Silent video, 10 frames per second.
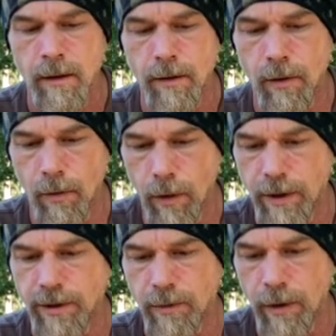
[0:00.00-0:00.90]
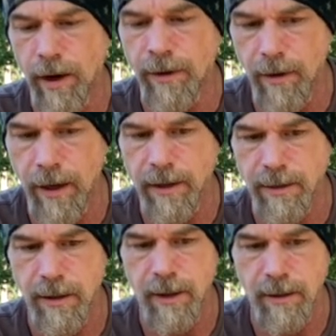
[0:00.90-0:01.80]
There are ways around it, like I
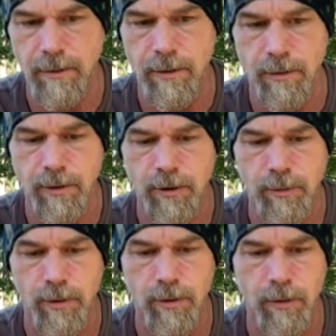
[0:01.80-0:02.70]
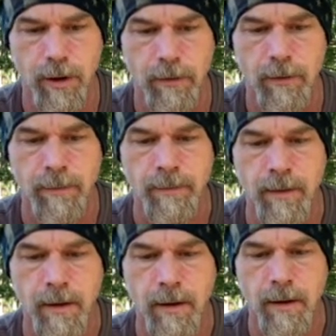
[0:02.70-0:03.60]
said, like doing super glue or whatever.
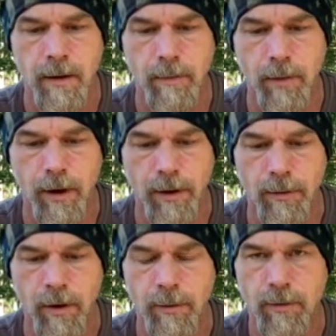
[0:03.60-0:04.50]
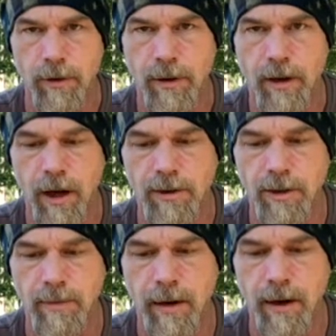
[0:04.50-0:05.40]
But you want to be really
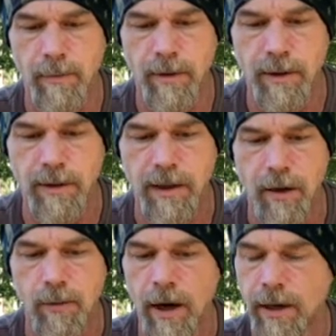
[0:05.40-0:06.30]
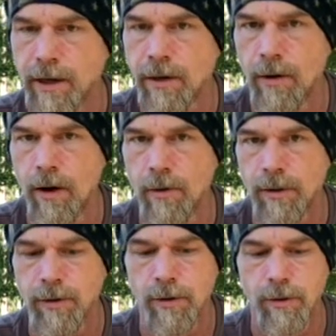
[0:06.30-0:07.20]
cautious about it because that rot can go all the way
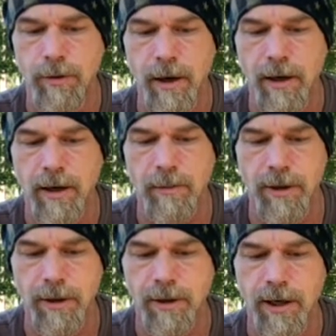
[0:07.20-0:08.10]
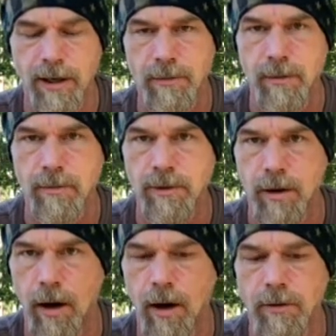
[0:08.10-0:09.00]
through and it can be undetectable. So
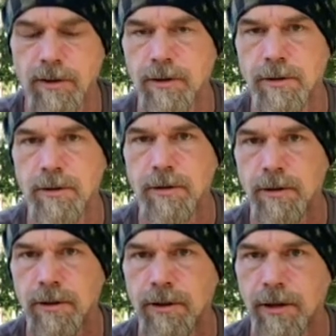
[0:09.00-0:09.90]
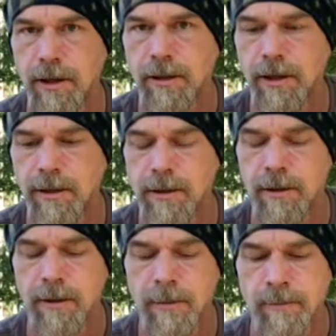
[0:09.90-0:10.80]
always do your strength test
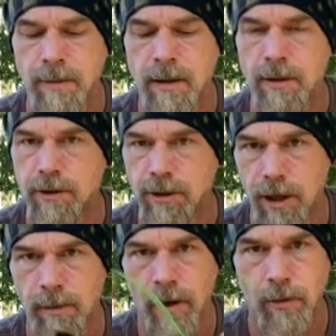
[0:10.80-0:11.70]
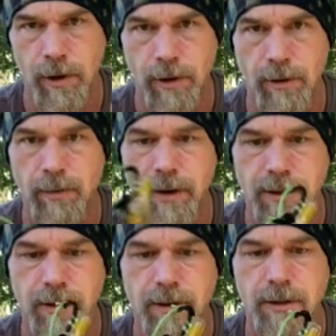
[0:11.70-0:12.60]
check them on a regular
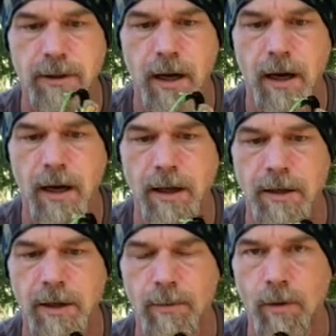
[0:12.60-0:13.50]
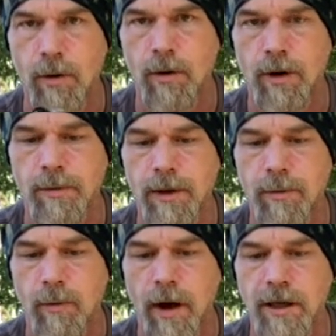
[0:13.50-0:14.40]
basis, uh, keep them oiled up, keep
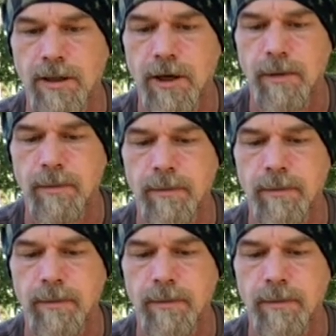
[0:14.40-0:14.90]
them waxed up,